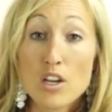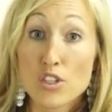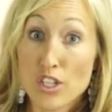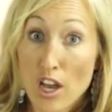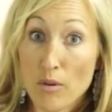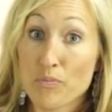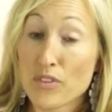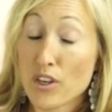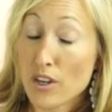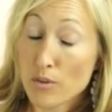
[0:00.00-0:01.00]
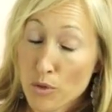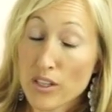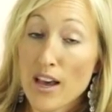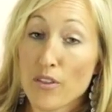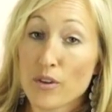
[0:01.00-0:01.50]
So the
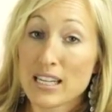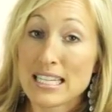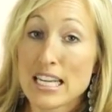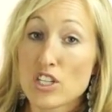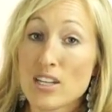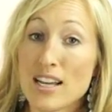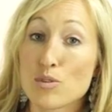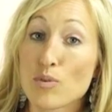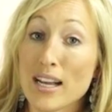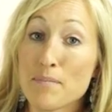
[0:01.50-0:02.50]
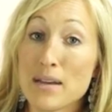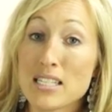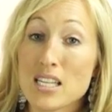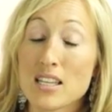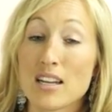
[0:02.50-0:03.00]
World Health Organization has
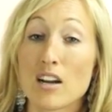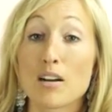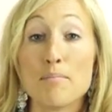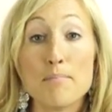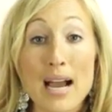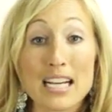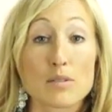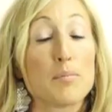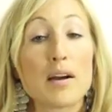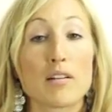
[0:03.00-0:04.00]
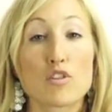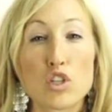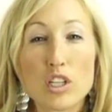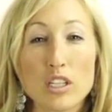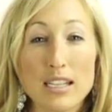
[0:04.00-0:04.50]
recommended that our maximum amount of
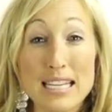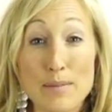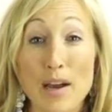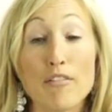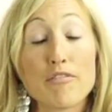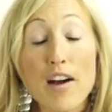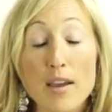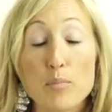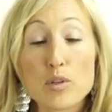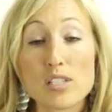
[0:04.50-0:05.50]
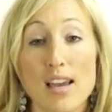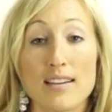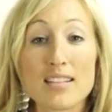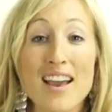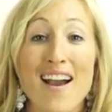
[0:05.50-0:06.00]
sugar is about
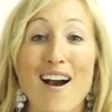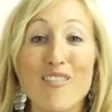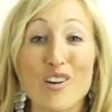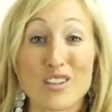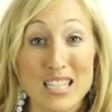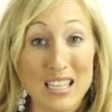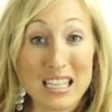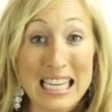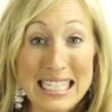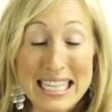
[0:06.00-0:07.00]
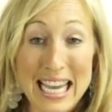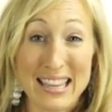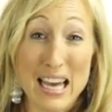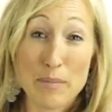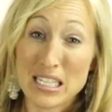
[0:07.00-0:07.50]
5% of our daily
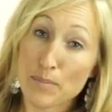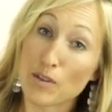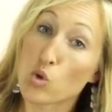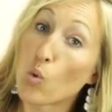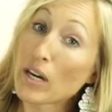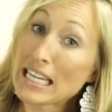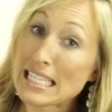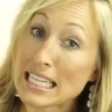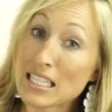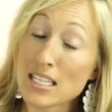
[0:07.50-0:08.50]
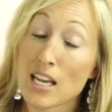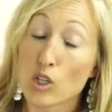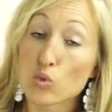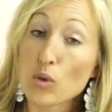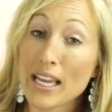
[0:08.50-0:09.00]
intake. That means about 26
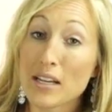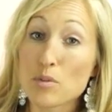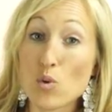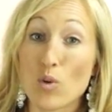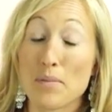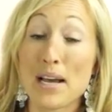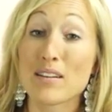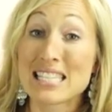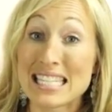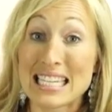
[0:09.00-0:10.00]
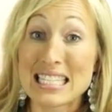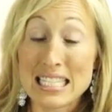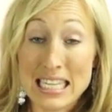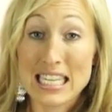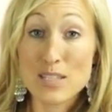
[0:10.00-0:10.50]
grams or about
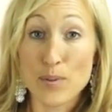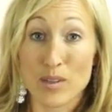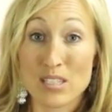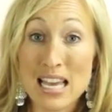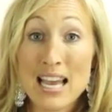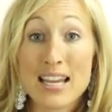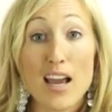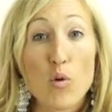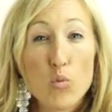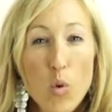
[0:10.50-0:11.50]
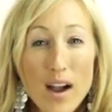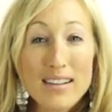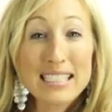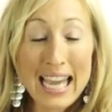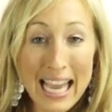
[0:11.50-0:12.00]
6 teaspoons. Now,
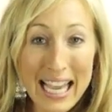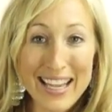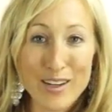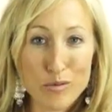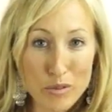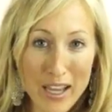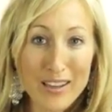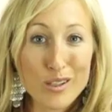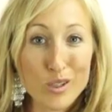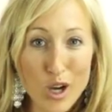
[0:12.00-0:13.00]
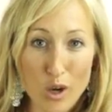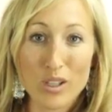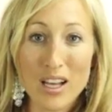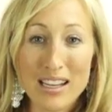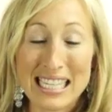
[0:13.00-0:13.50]
one can of regular
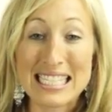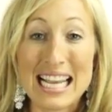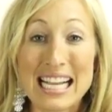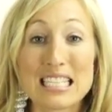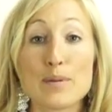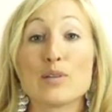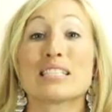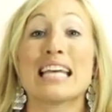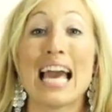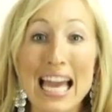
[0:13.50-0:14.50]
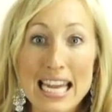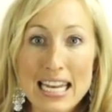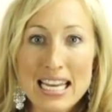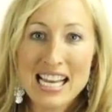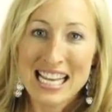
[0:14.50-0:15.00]
cola contains about
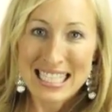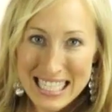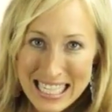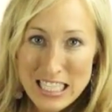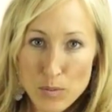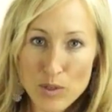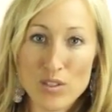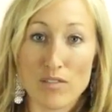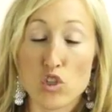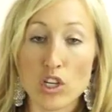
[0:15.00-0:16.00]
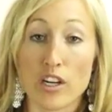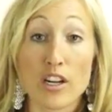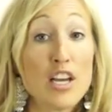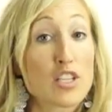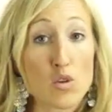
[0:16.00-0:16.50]
10 teaspoons of sugar.
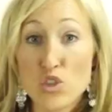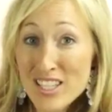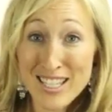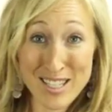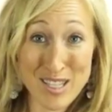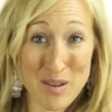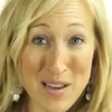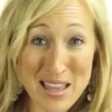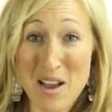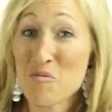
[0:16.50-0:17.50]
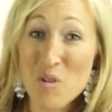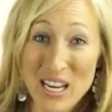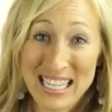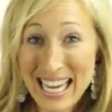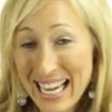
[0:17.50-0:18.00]
So just consuming that
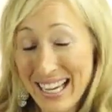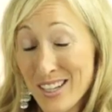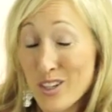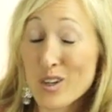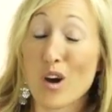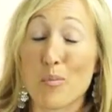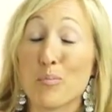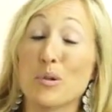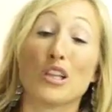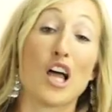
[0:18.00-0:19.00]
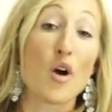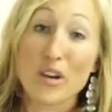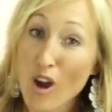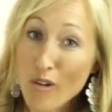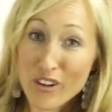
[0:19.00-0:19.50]
one can, you're
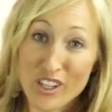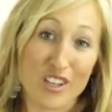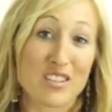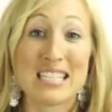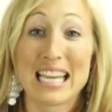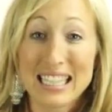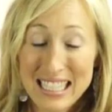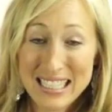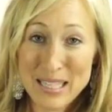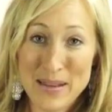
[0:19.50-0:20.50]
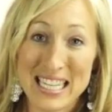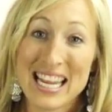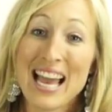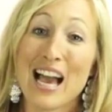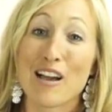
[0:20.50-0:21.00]
blown over your daily limit
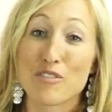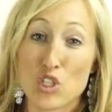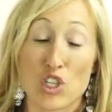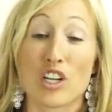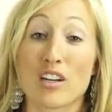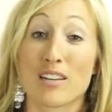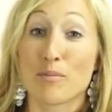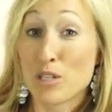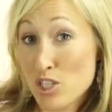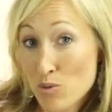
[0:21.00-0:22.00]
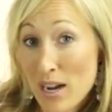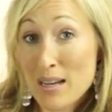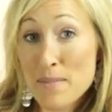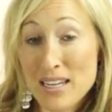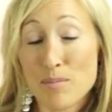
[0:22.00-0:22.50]
of sugar, which is
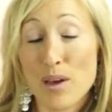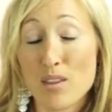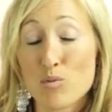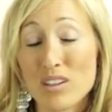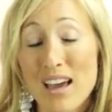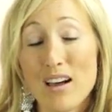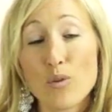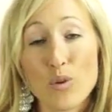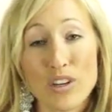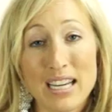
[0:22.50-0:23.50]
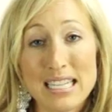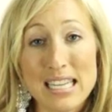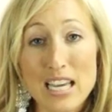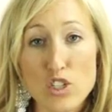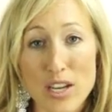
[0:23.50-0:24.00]
recommended by the World Health
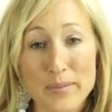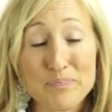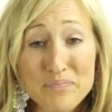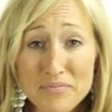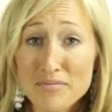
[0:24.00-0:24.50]
Organization.